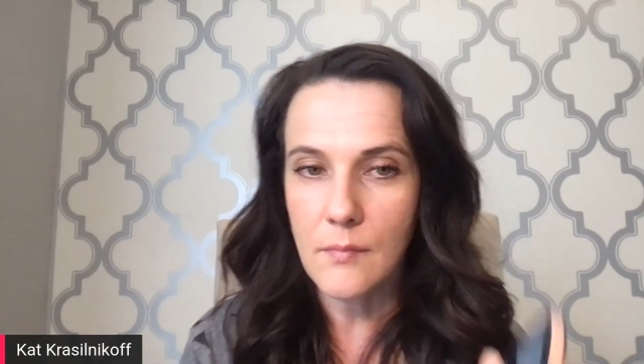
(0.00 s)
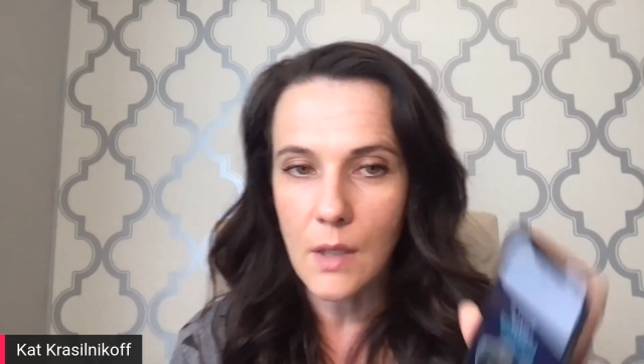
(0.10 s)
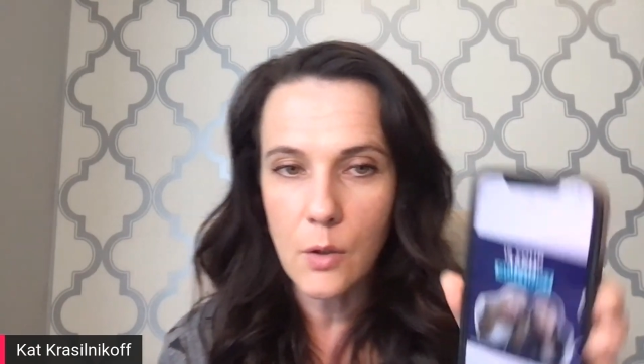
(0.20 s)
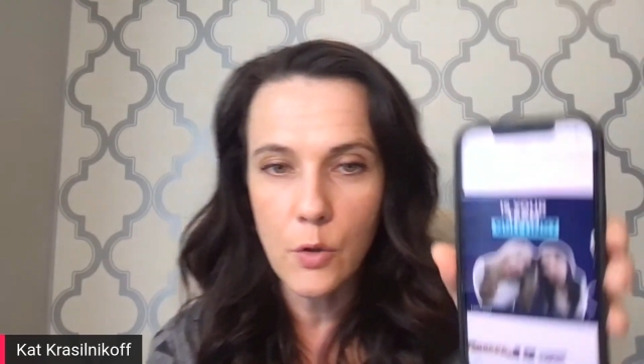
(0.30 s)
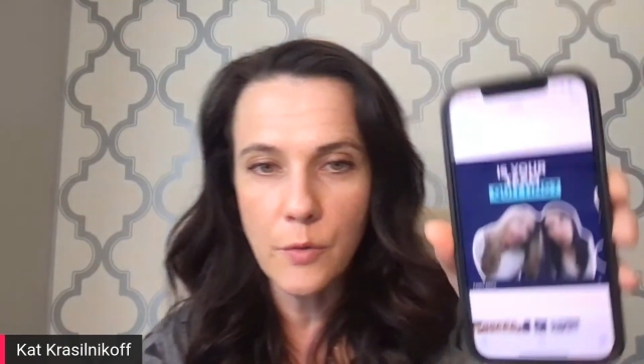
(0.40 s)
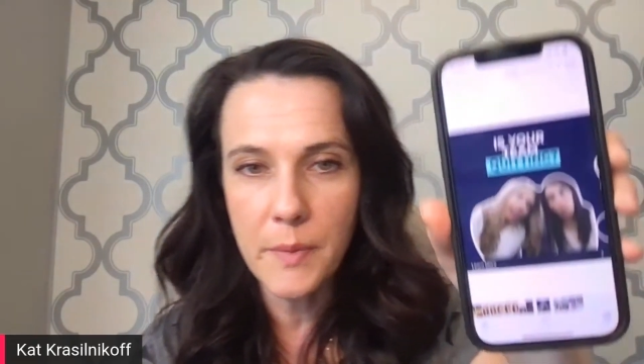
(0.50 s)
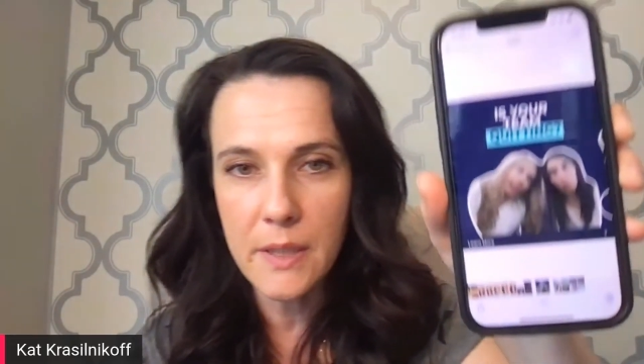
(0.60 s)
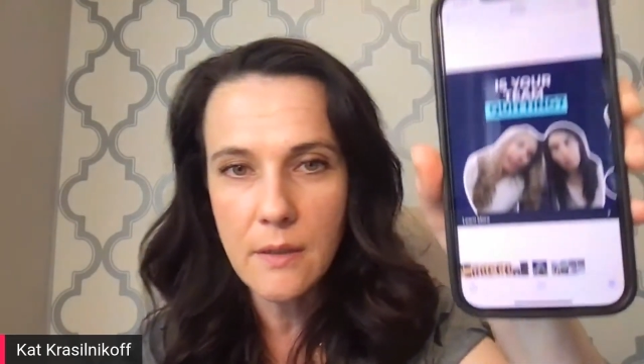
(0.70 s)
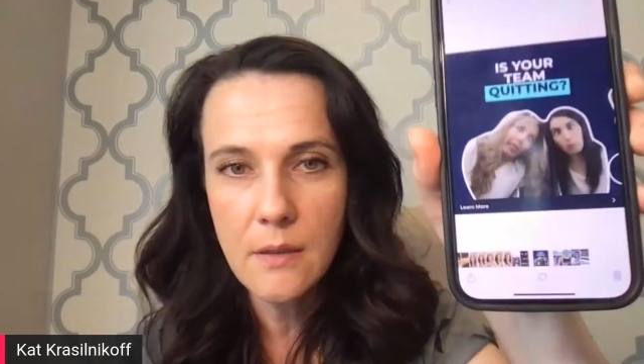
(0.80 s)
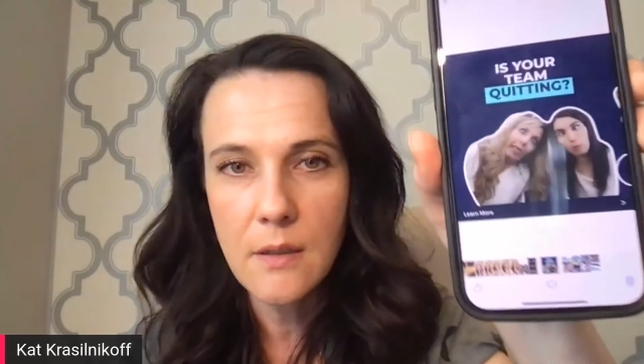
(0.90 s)
could
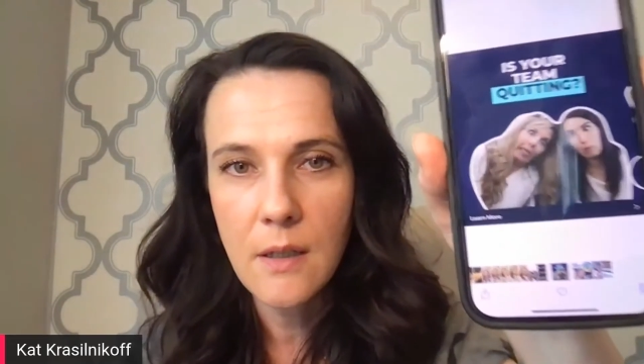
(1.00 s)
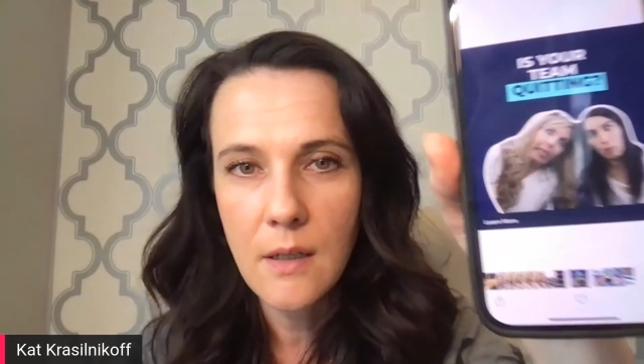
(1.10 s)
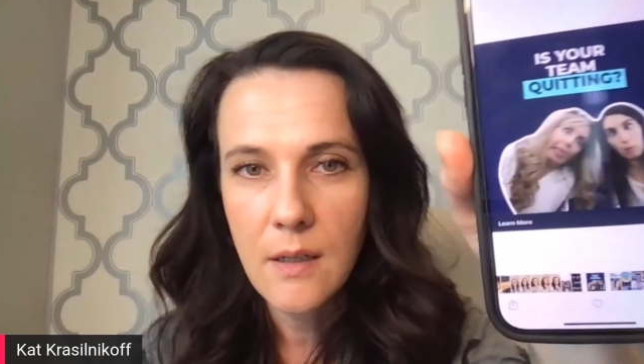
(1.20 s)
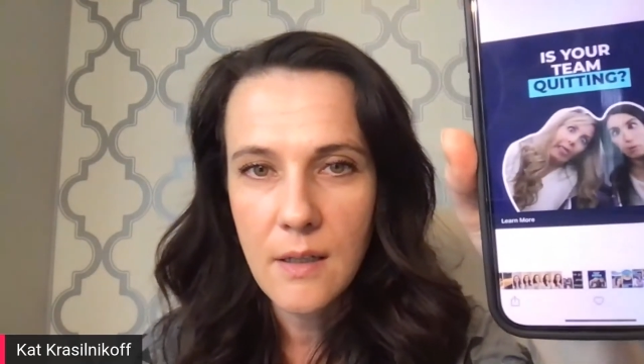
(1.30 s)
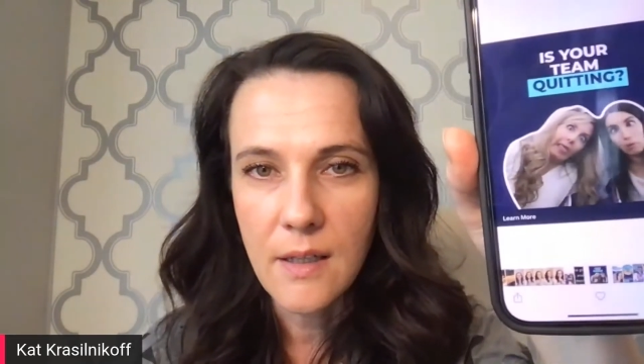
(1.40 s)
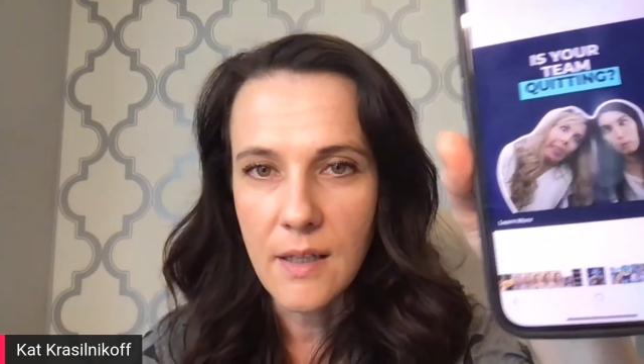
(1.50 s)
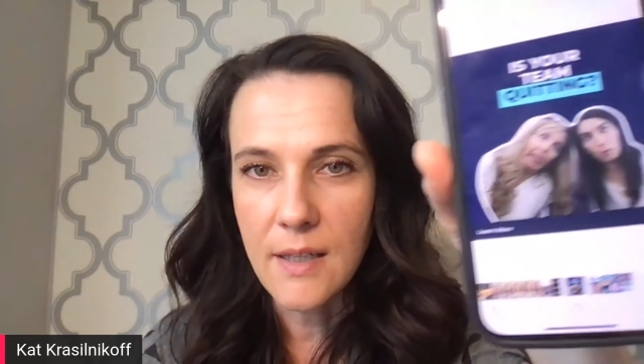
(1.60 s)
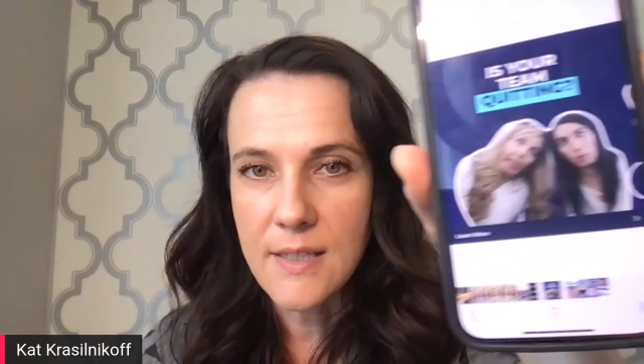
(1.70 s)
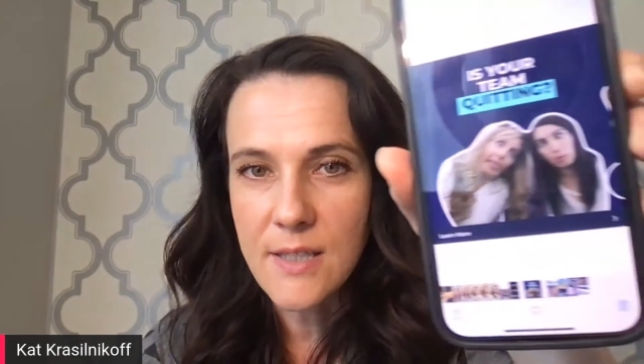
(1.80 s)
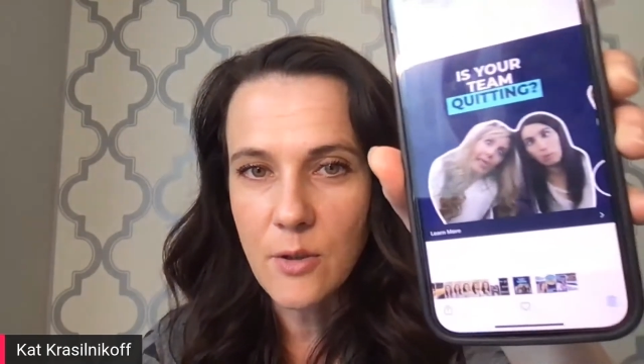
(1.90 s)
be,
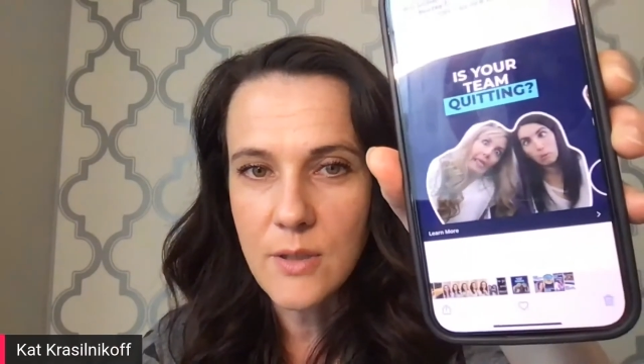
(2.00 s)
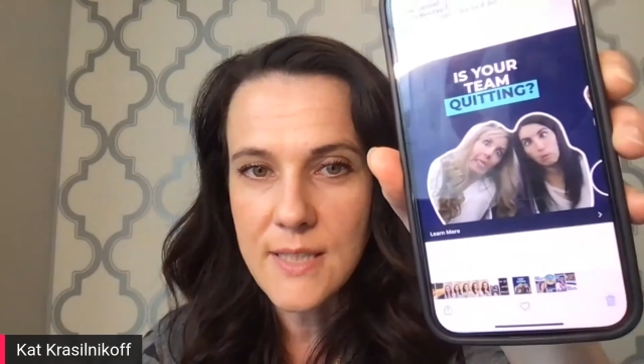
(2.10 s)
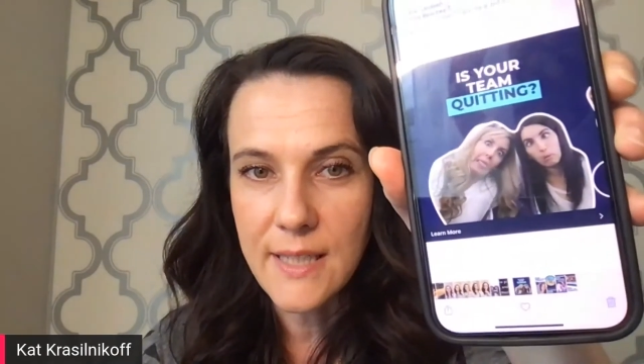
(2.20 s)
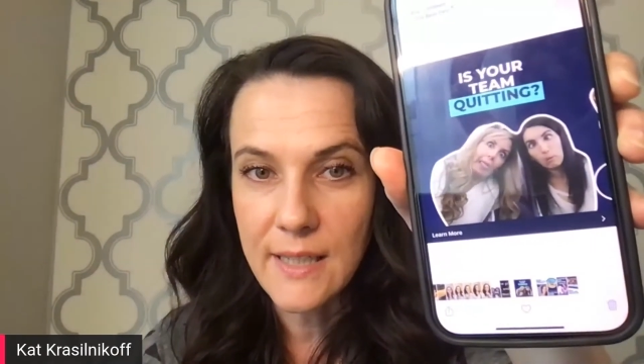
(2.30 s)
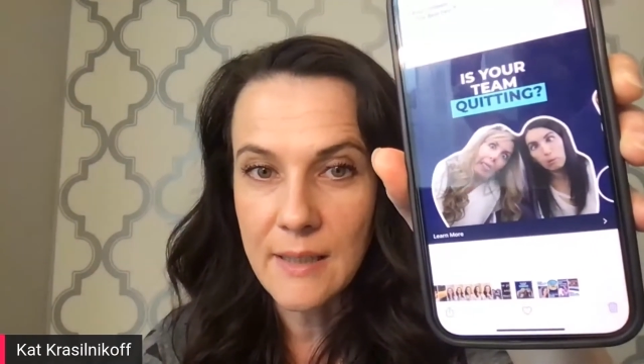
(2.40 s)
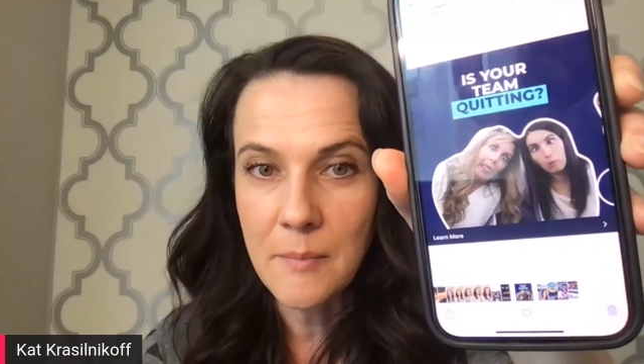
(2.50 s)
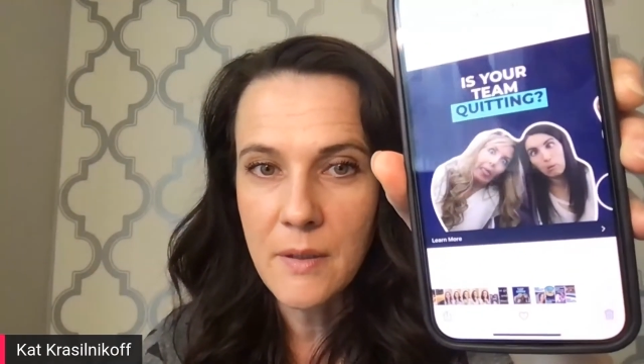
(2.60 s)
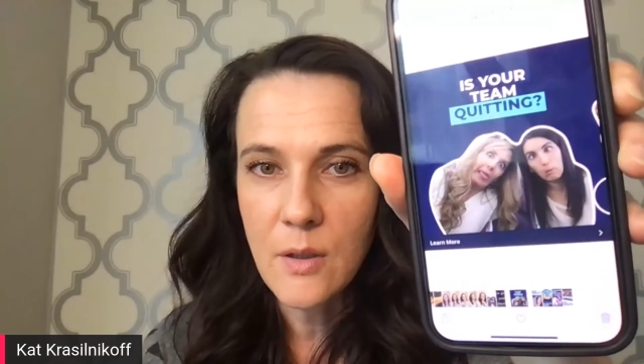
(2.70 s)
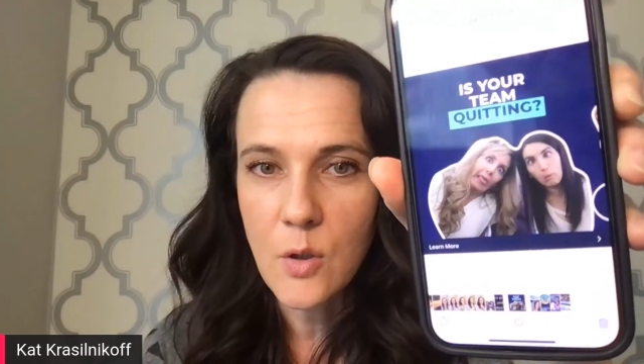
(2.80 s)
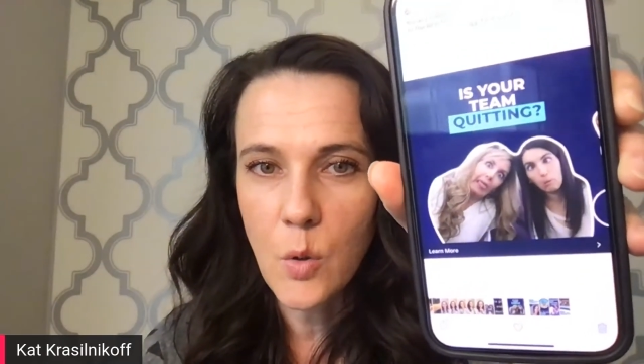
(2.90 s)
is your team
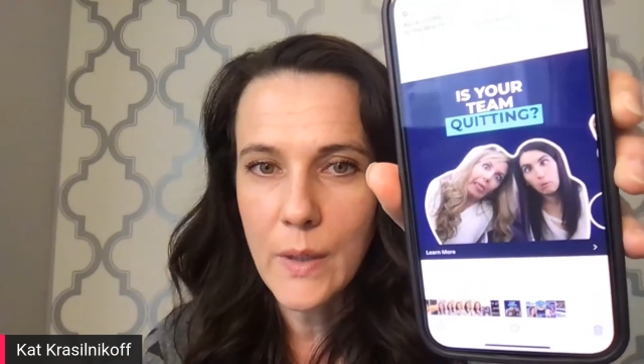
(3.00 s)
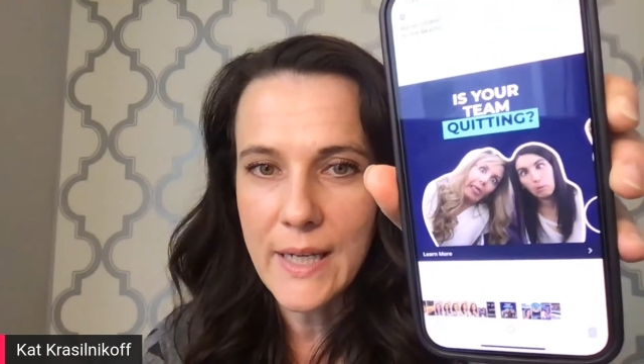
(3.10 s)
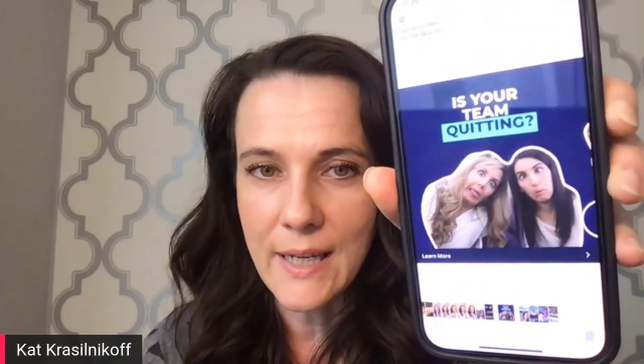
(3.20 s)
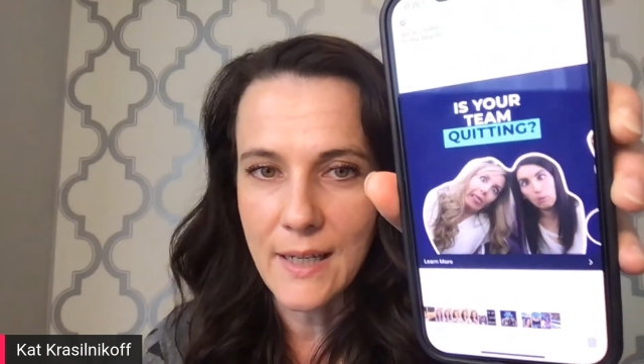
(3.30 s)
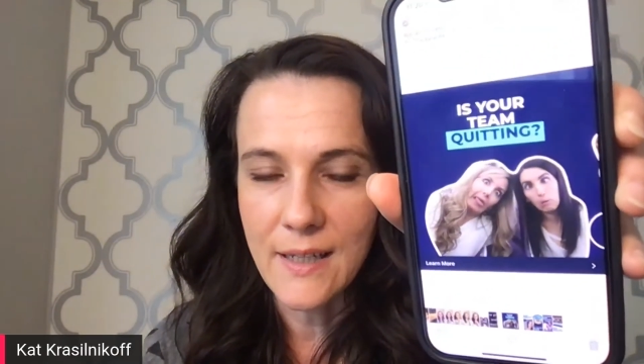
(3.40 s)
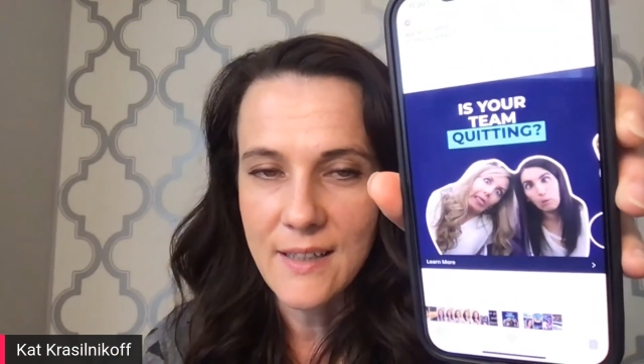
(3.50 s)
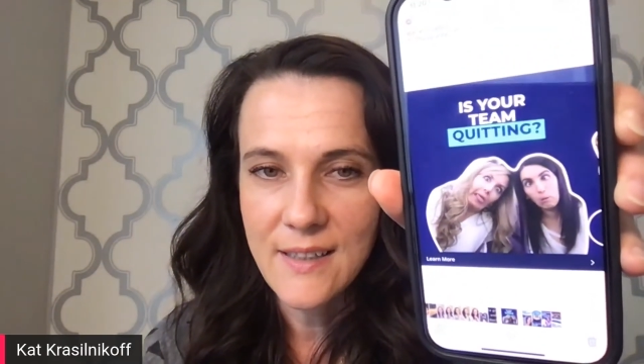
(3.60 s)
quitting?